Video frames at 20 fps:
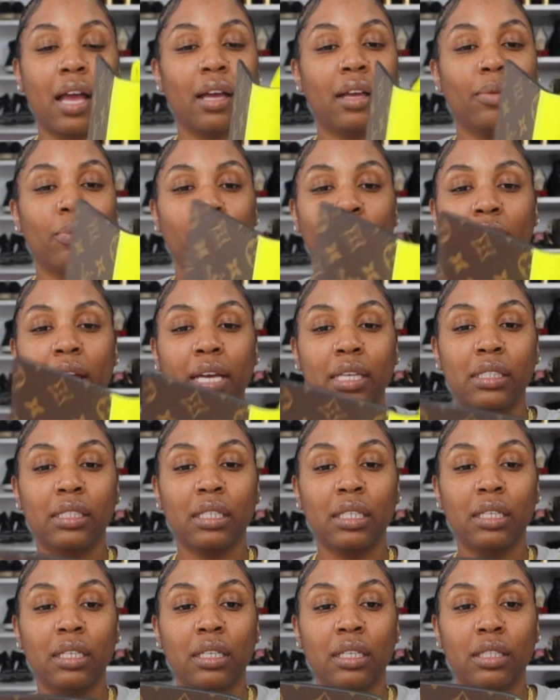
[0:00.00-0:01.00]
When I
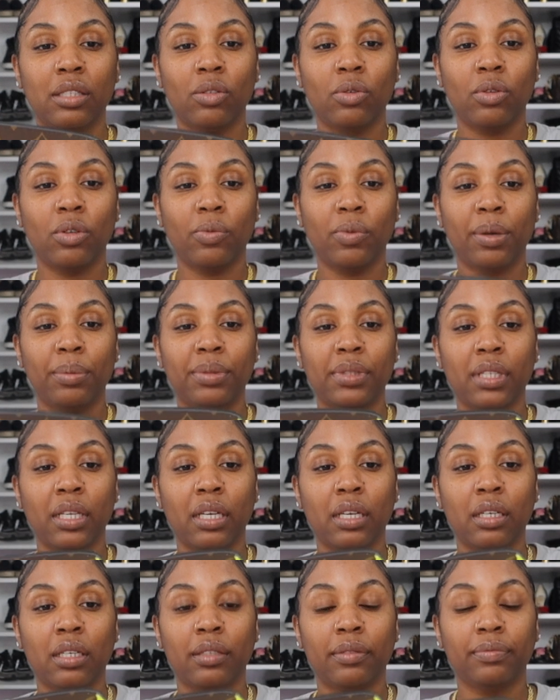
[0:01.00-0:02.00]
seen this on the
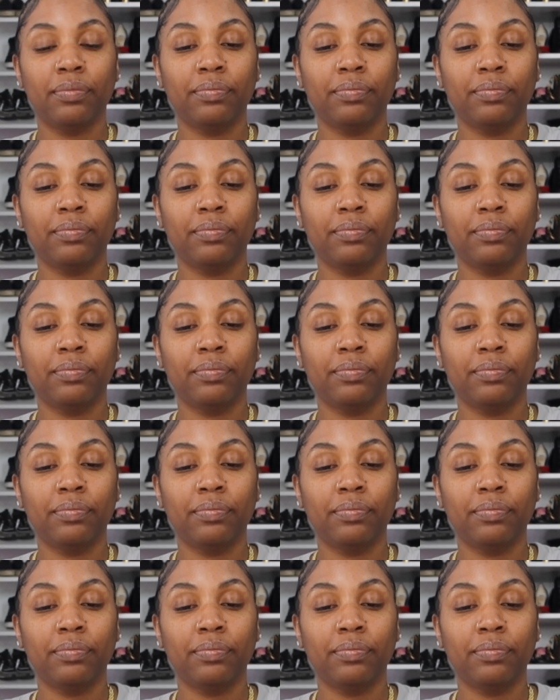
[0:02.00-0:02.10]
website,